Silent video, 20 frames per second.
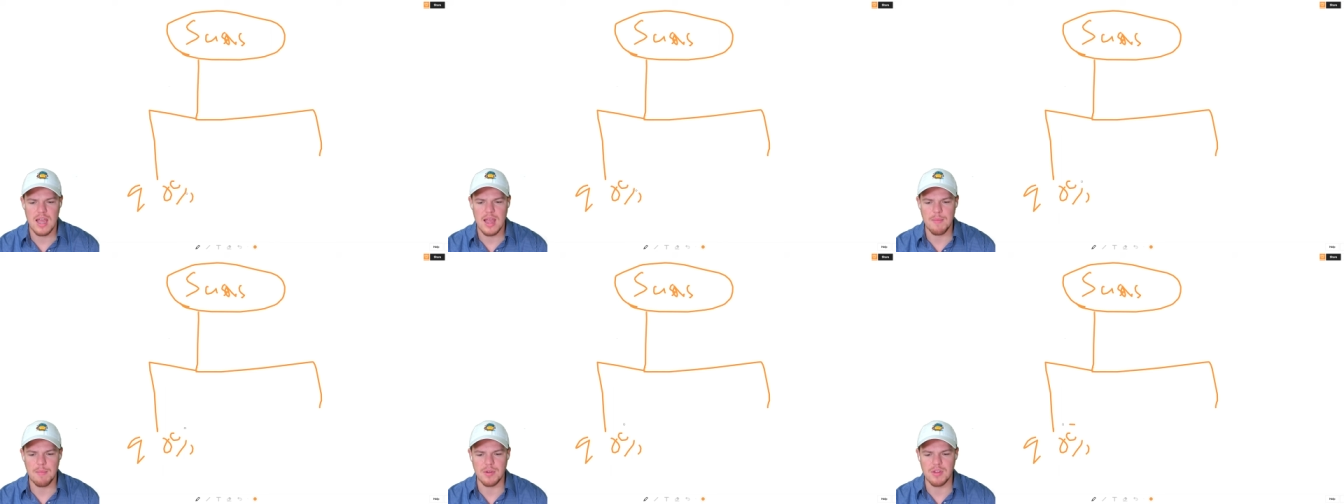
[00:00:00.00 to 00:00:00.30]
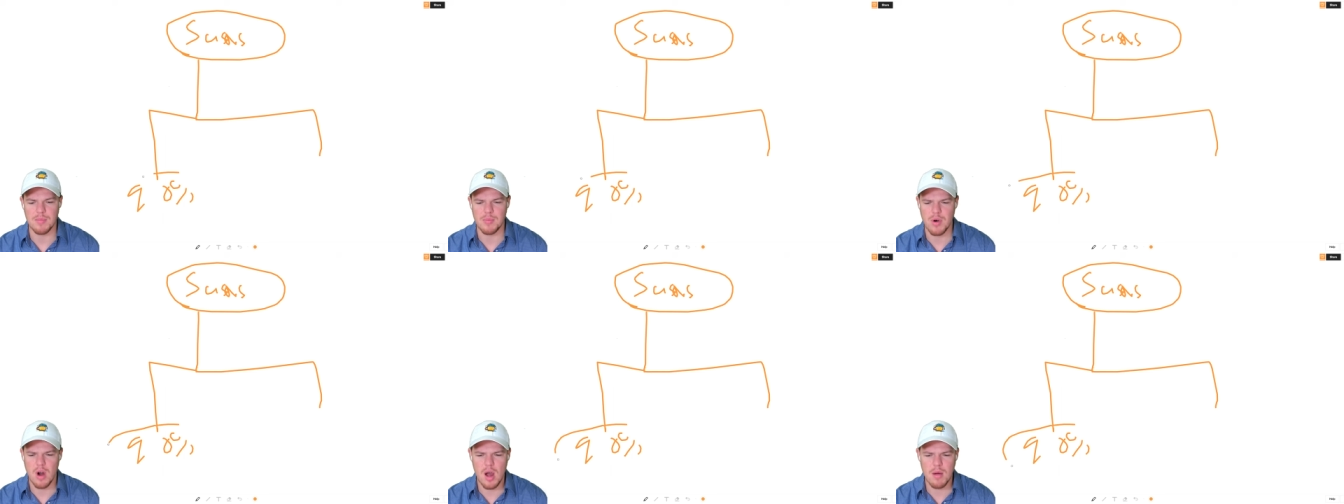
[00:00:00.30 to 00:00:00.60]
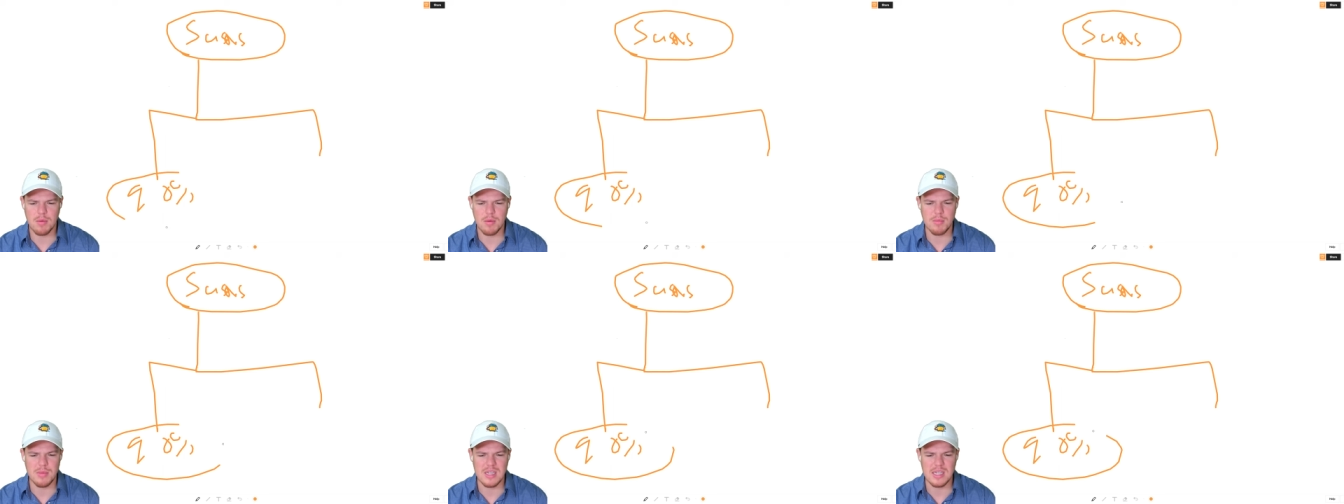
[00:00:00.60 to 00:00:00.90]
But the
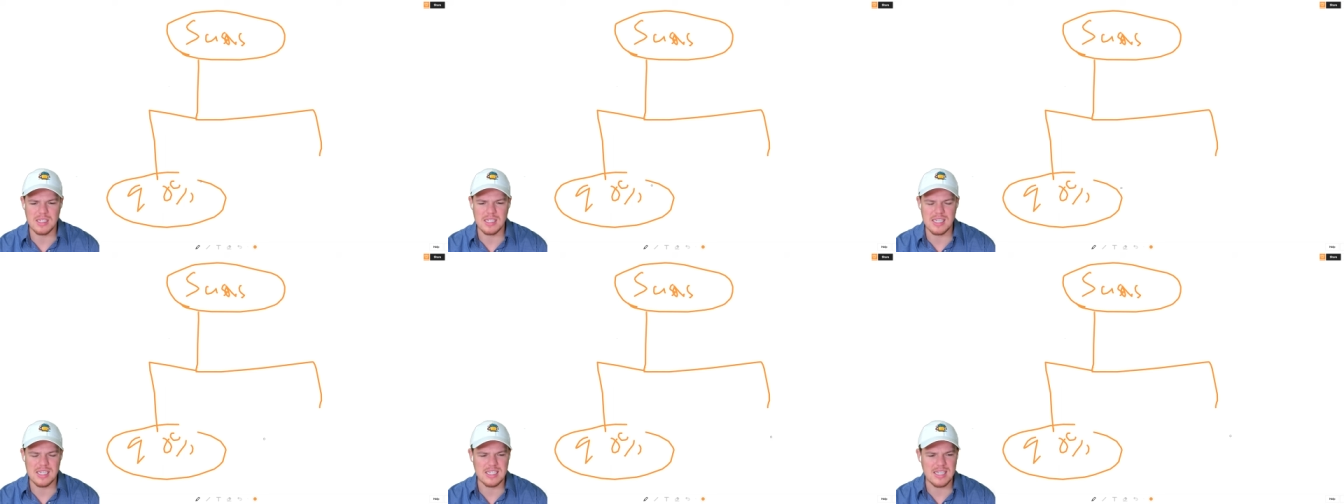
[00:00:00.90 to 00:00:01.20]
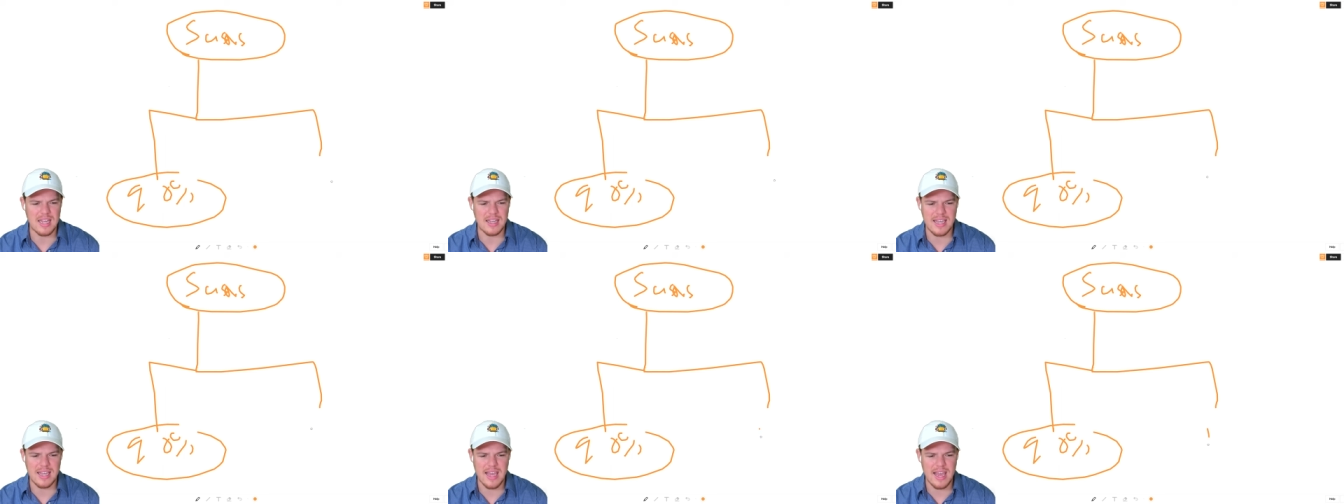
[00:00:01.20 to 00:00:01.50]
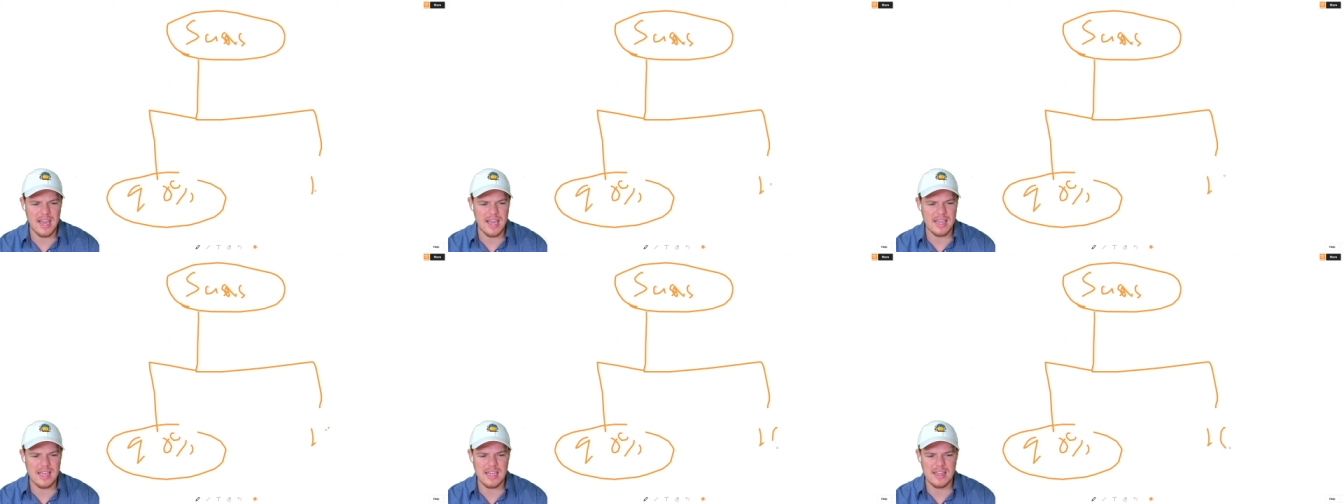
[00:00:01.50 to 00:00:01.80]
problem is, is they
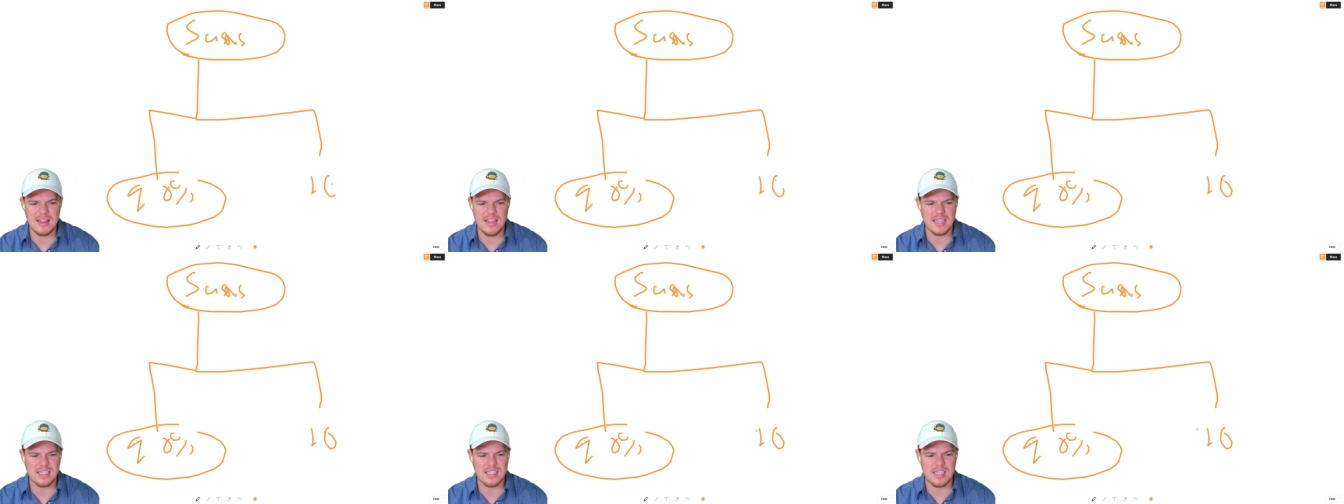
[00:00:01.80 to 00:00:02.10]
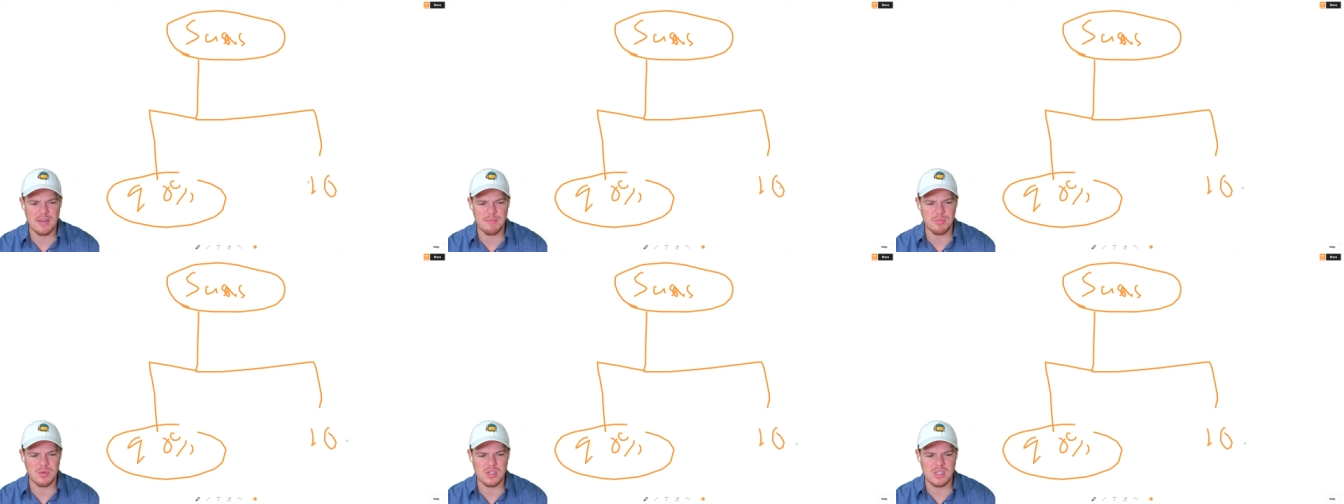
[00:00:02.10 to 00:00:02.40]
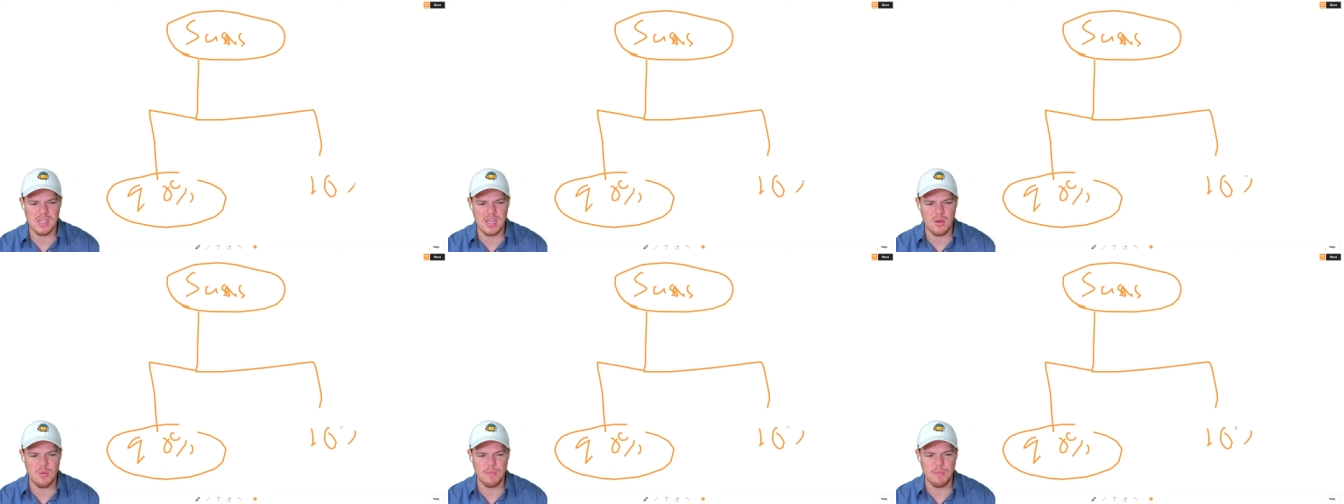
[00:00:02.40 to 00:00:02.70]
can't get that
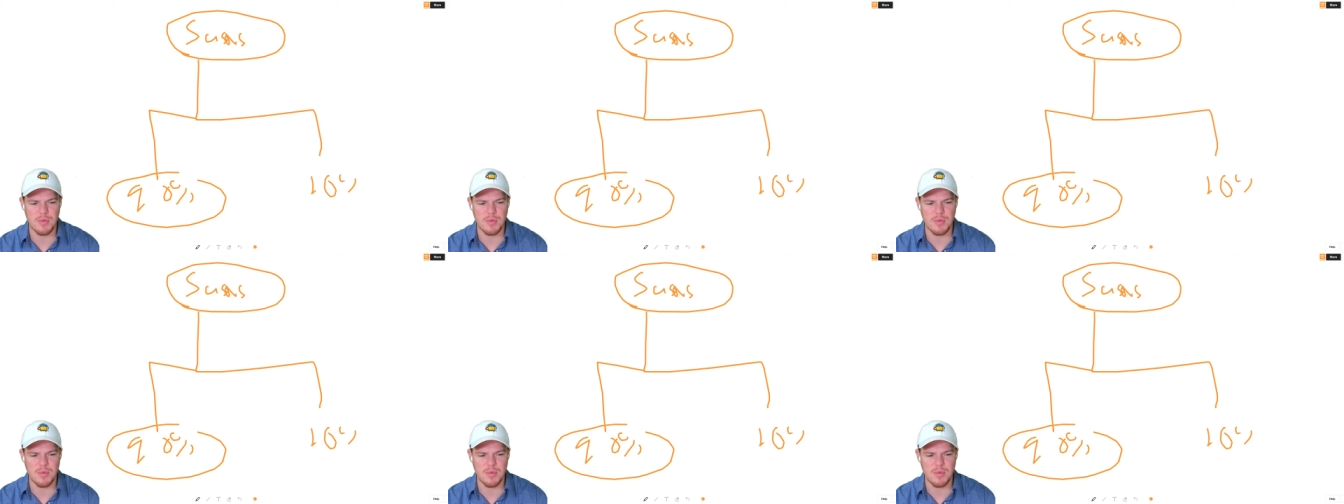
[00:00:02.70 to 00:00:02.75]
10%.